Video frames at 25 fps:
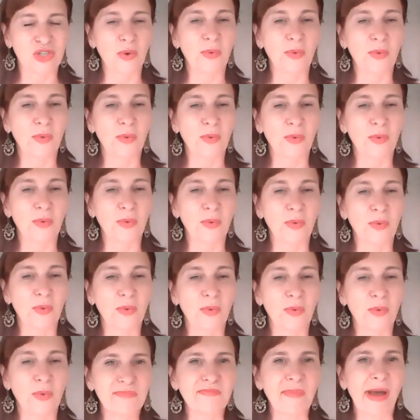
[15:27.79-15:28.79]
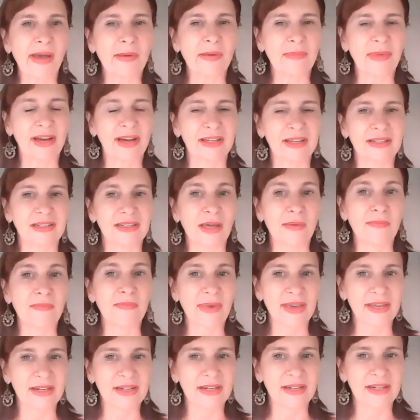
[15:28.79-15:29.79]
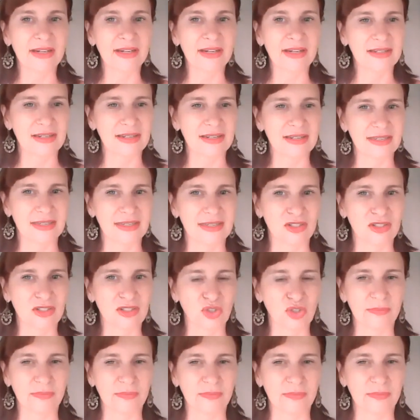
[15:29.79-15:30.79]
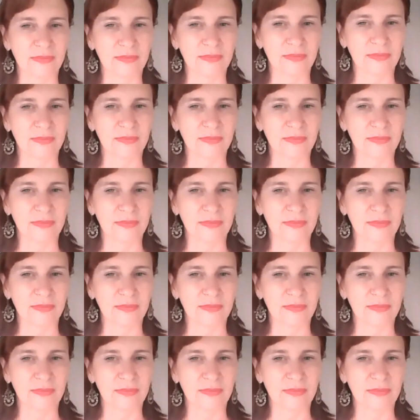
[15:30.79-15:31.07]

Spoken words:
So I was saying it in my mind, and I made a decision